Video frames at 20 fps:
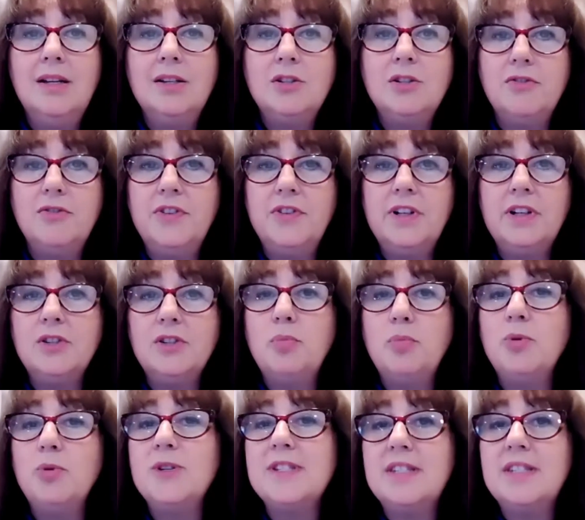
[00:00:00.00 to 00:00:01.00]
to fill the
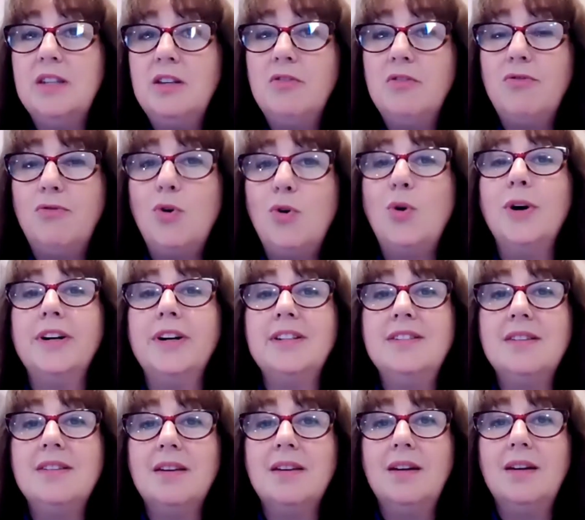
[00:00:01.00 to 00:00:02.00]
perceived void
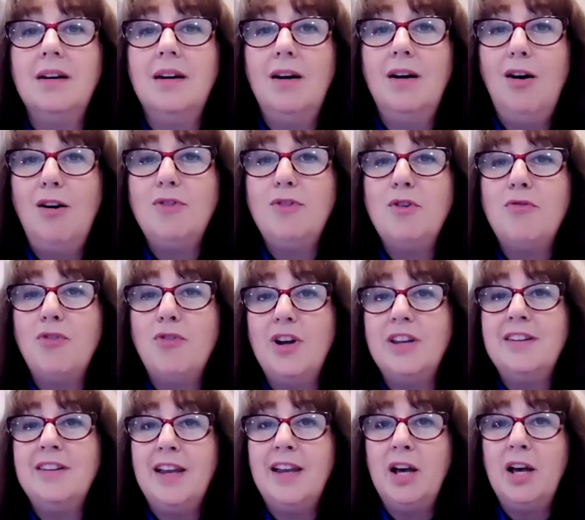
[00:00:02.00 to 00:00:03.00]
of the
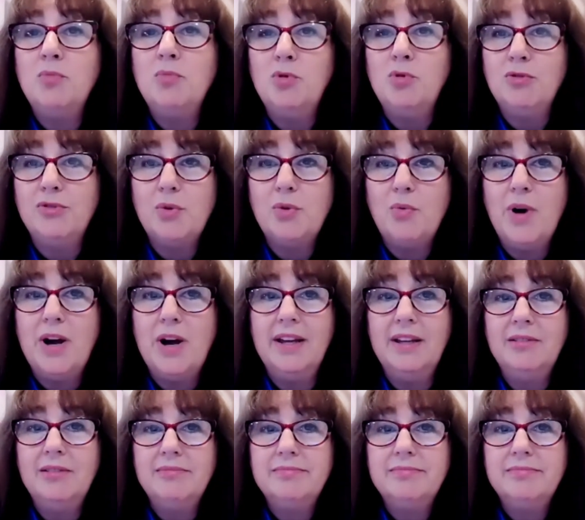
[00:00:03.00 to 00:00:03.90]
friend that had moved away.